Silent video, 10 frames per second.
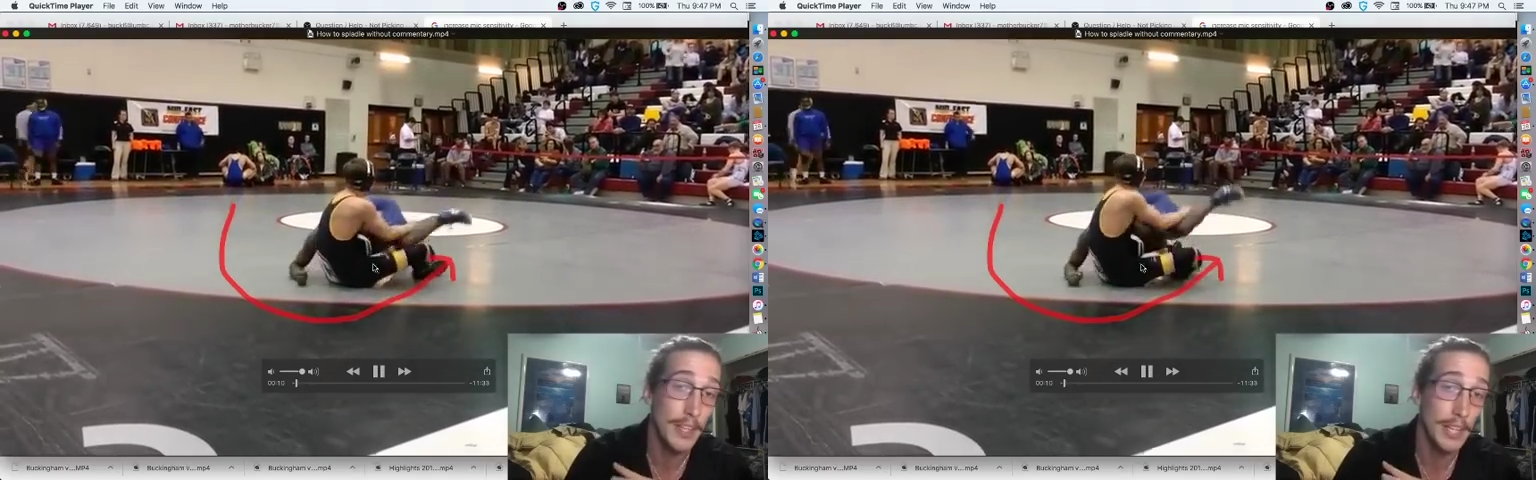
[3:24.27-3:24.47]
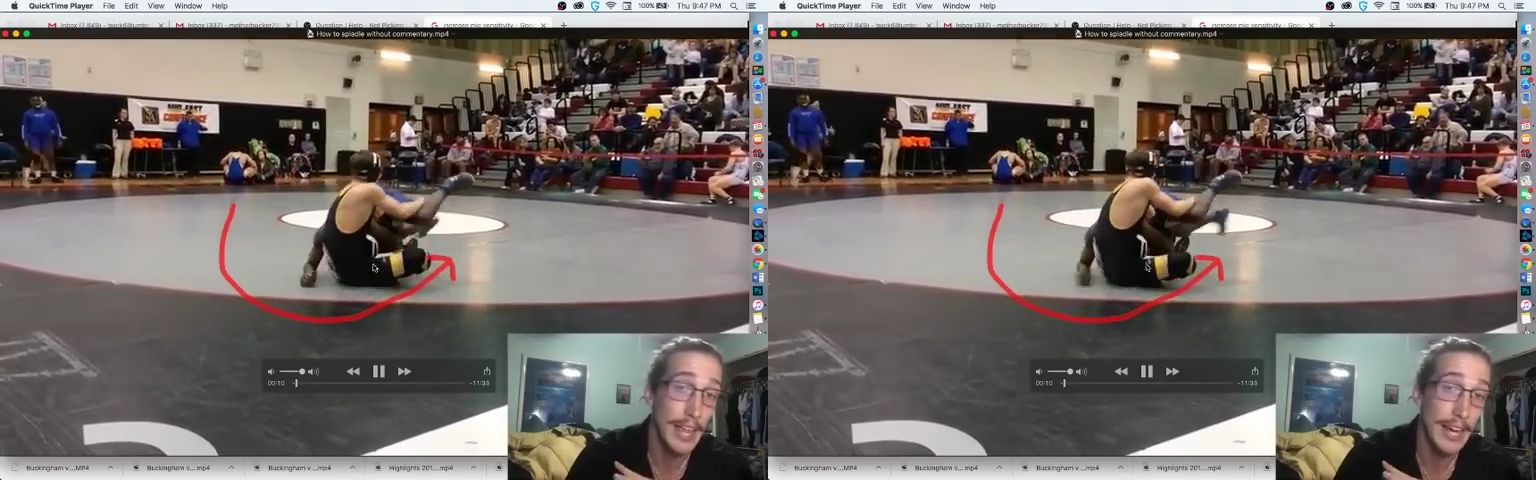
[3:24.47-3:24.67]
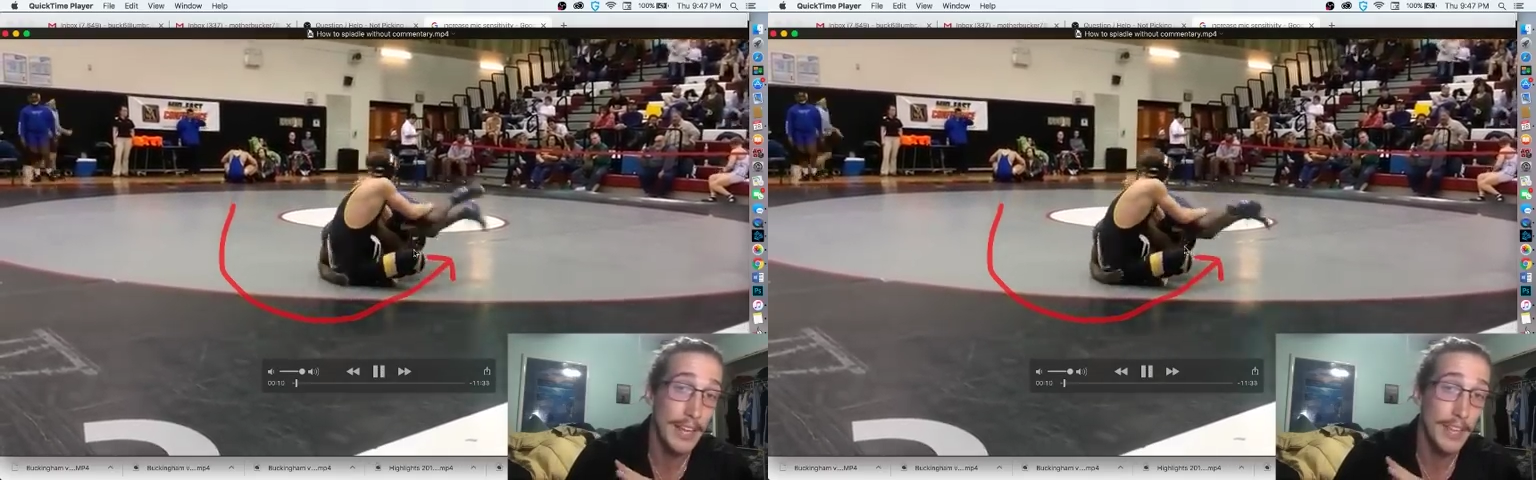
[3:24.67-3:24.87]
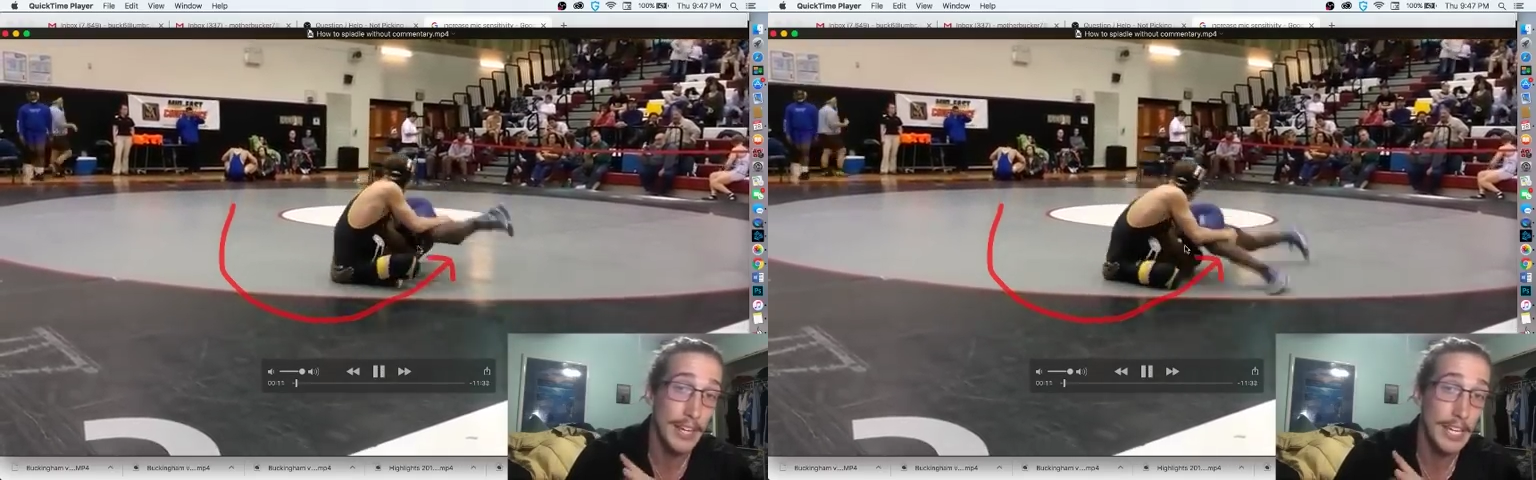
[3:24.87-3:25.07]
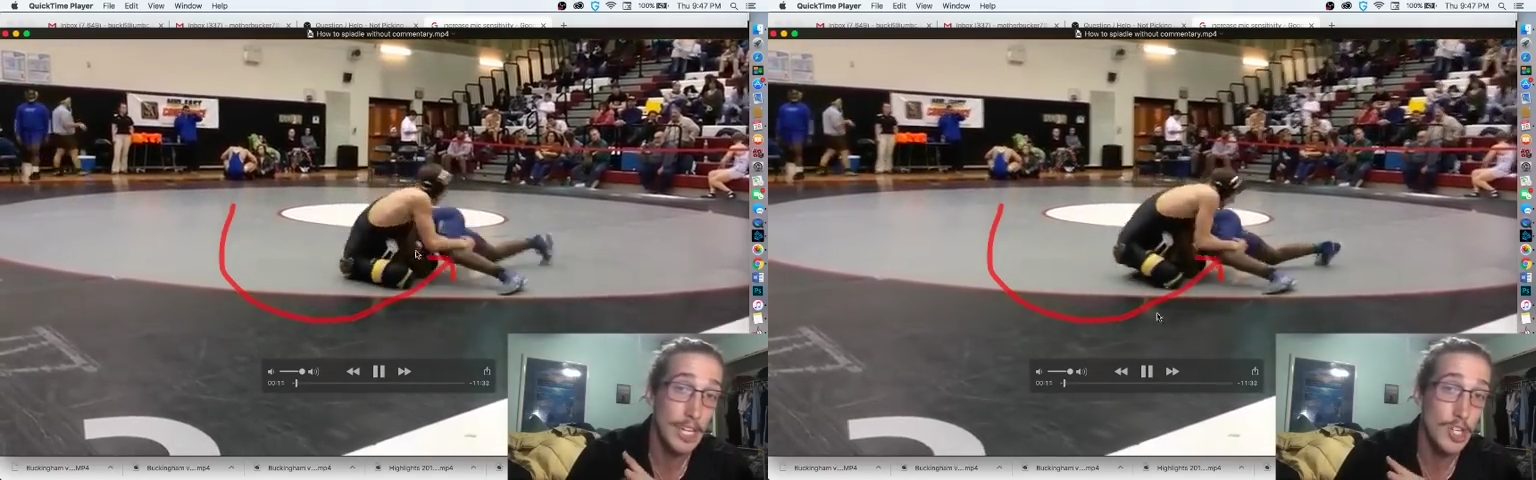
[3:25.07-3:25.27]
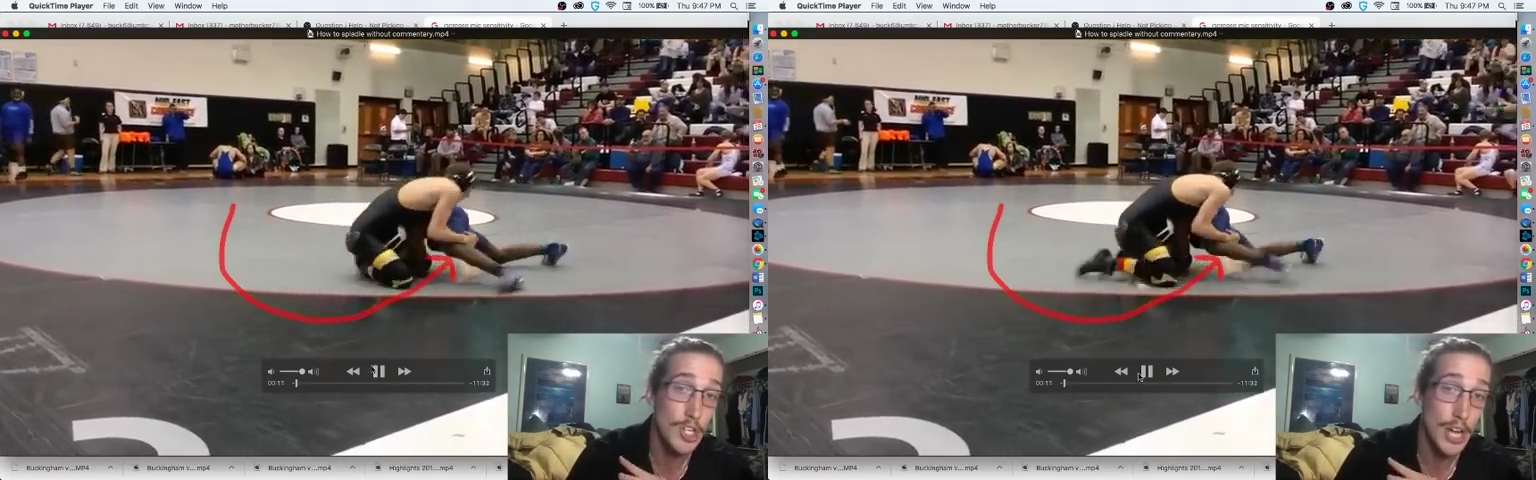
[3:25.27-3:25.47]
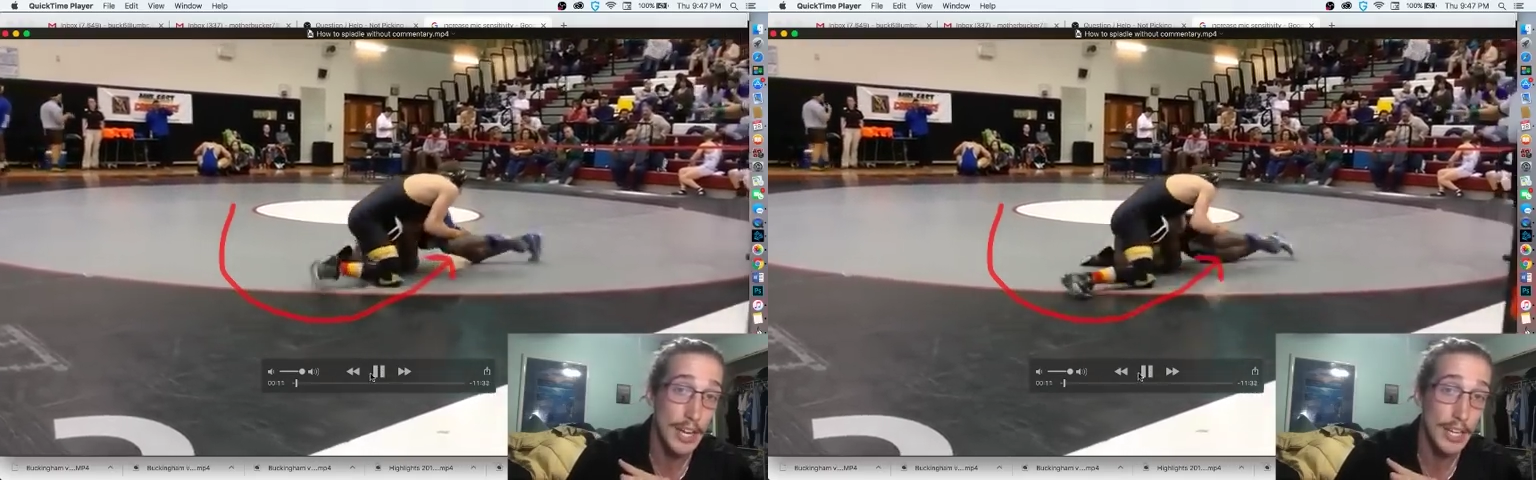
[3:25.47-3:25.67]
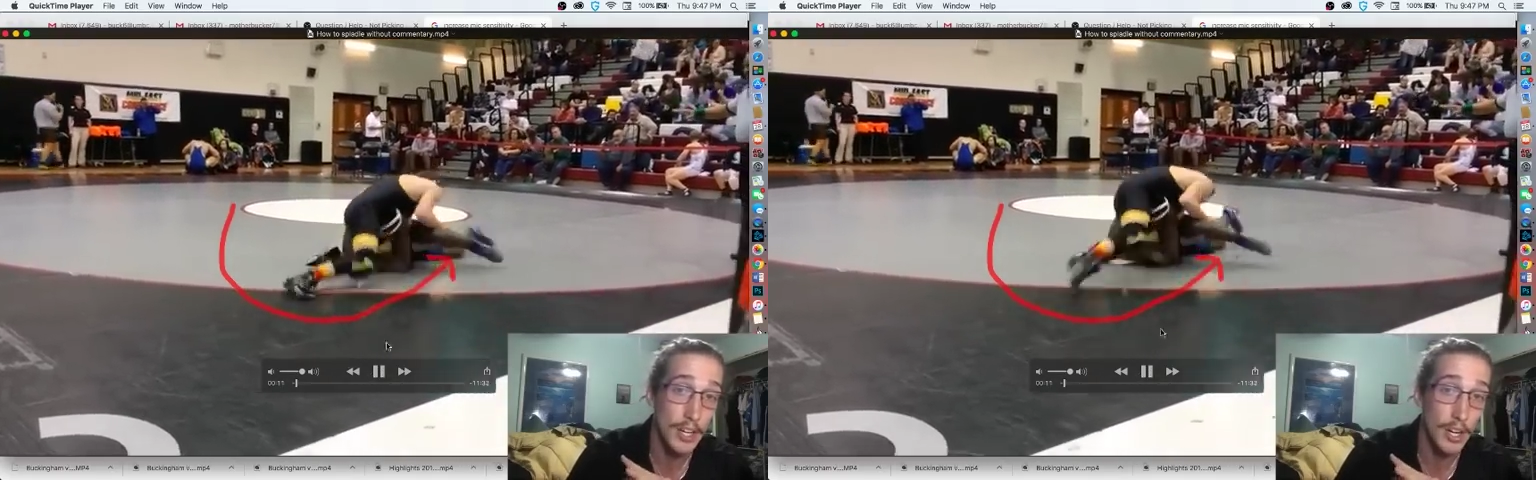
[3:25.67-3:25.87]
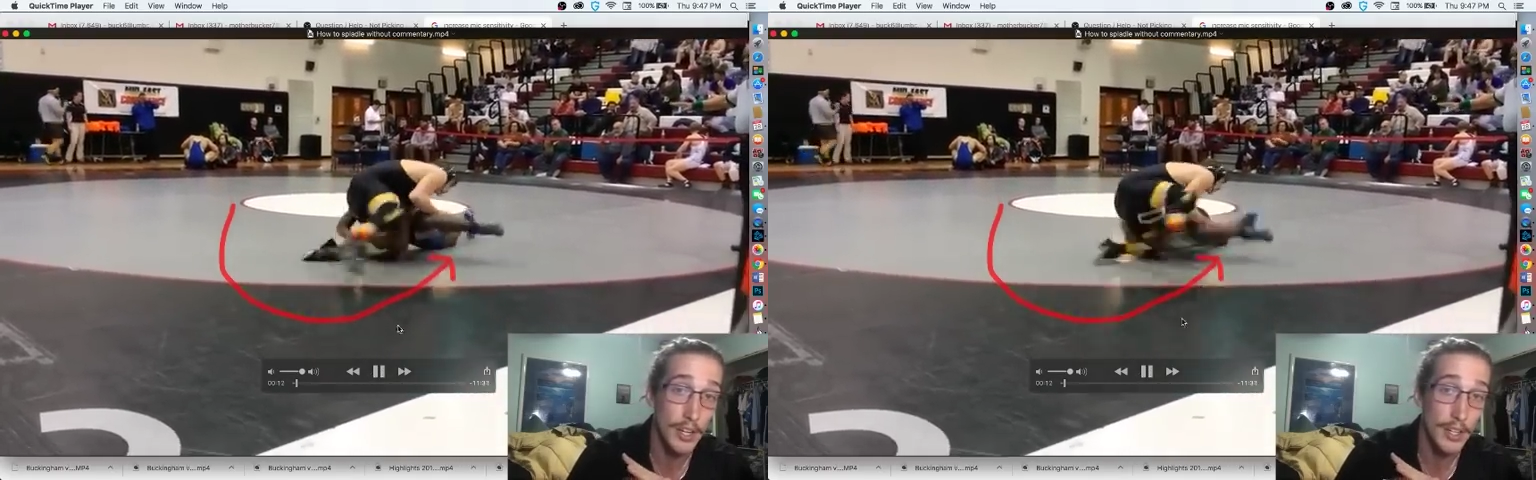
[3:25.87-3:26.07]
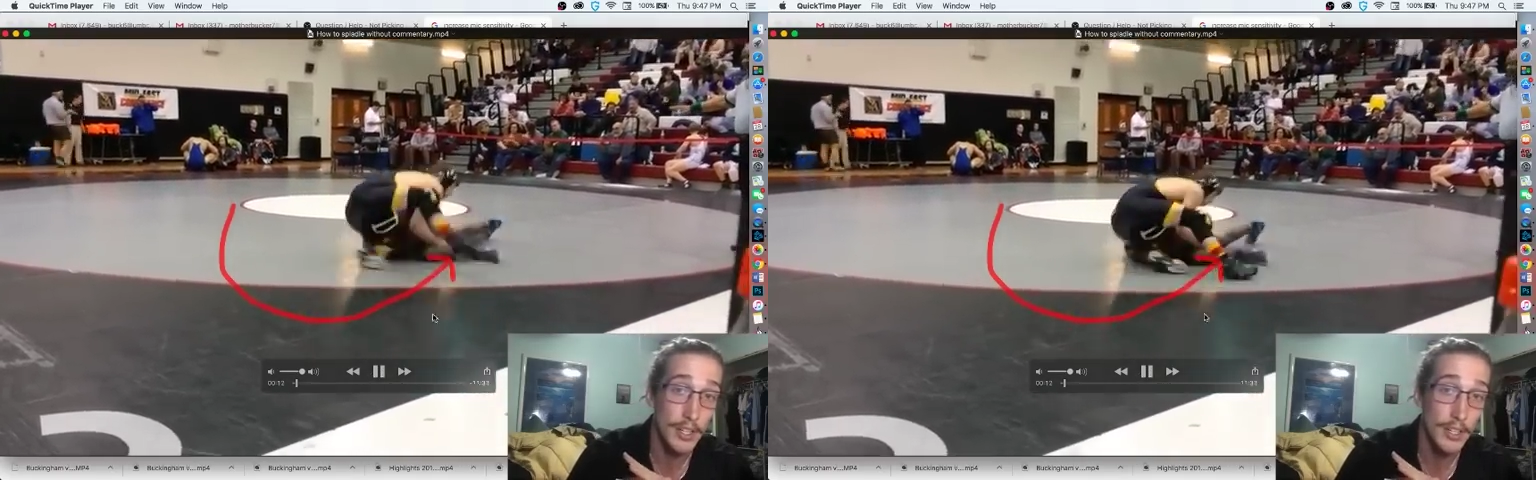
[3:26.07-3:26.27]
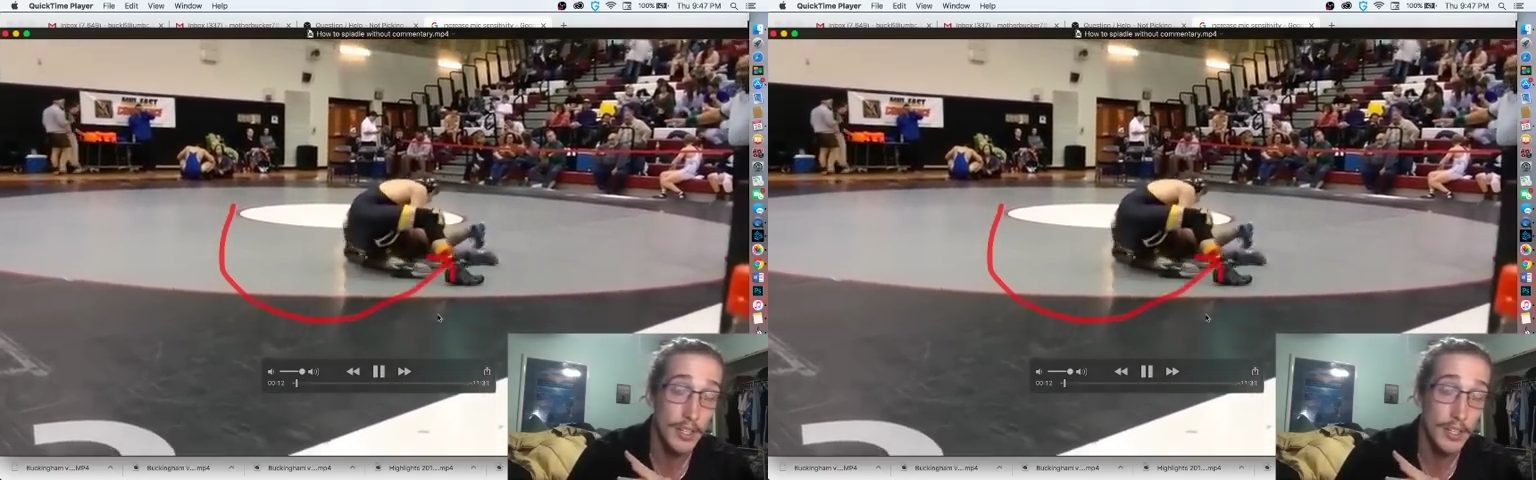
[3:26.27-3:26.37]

the leg that he shot in on,